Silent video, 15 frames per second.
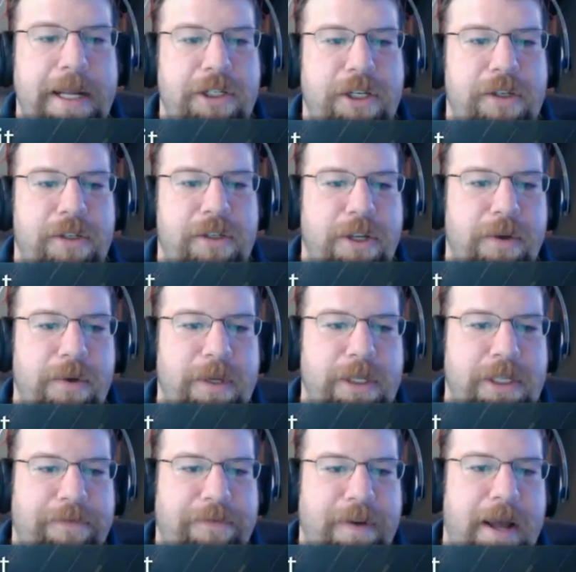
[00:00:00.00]
issues too is
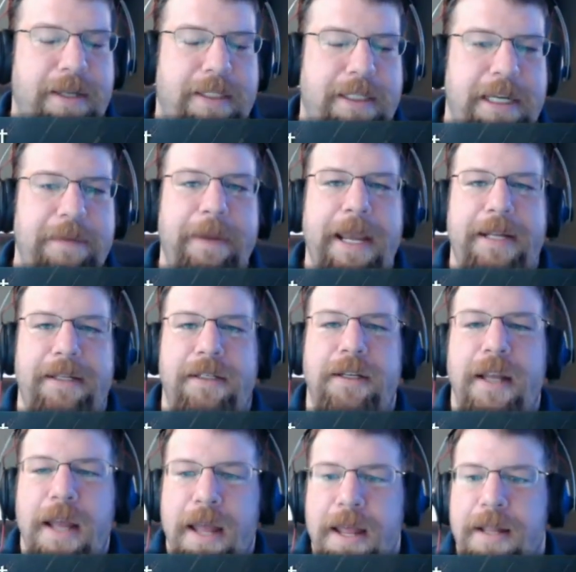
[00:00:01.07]
if a team gets
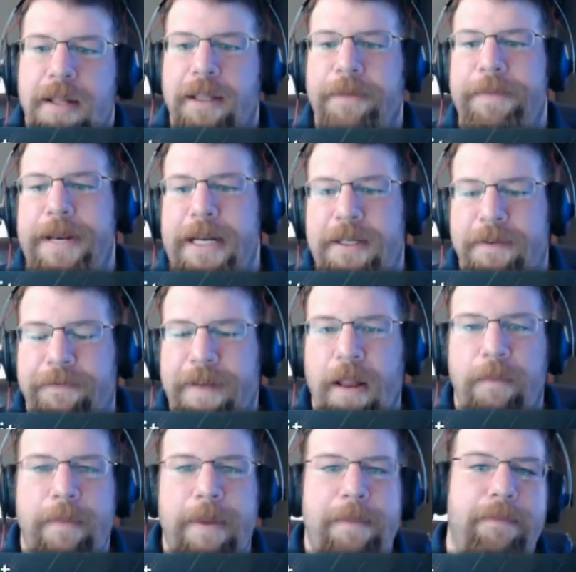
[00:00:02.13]
limited
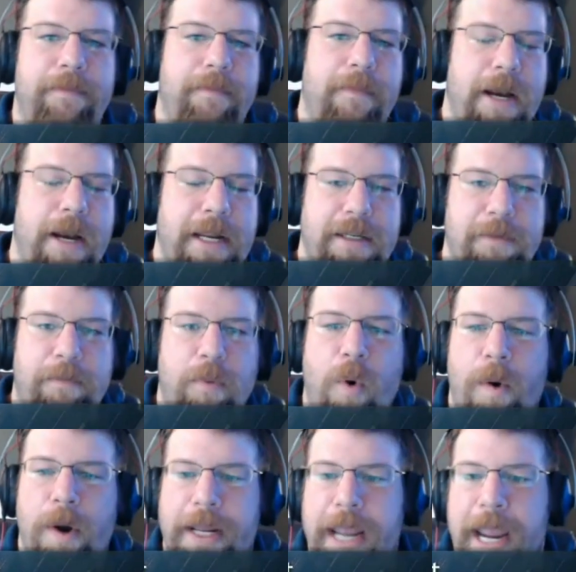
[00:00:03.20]
development money to
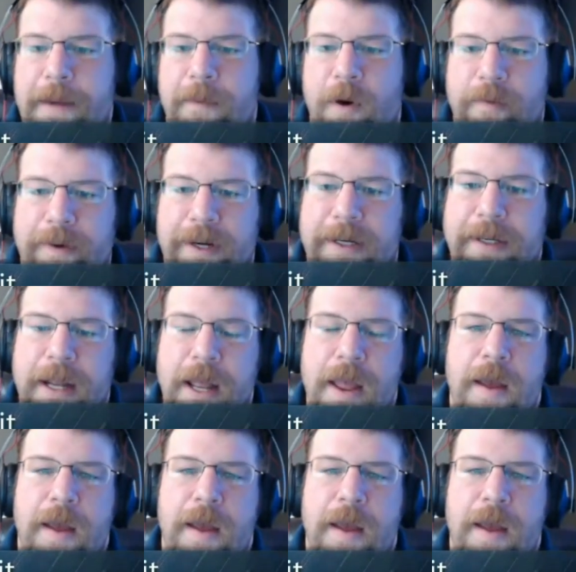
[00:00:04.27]
port a game over,